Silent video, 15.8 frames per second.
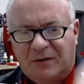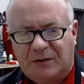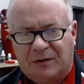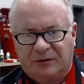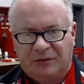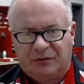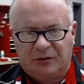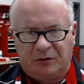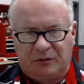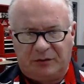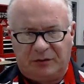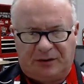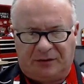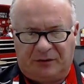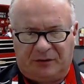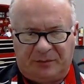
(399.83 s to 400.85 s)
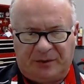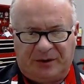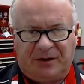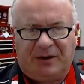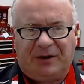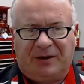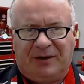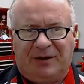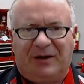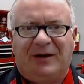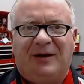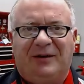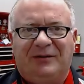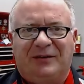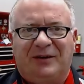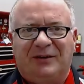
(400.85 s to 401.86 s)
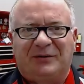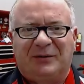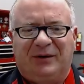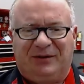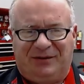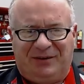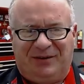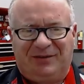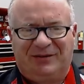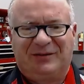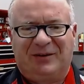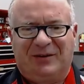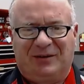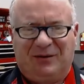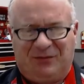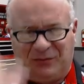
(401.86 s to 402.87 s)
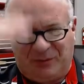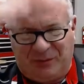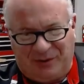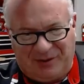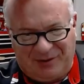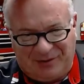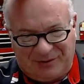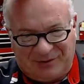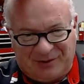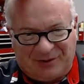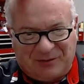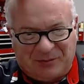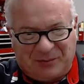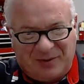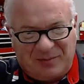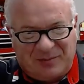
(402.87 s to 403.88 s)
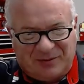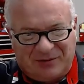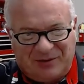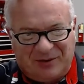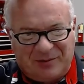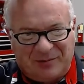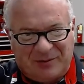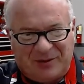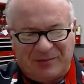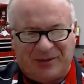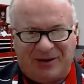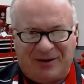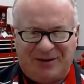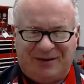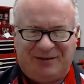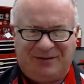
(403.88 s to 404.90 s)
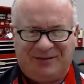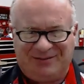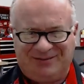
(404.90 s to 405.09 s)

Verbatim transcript: I'll scoot down a little bit. How's that, Tracy? Is that good for you? Is that 20% above my head?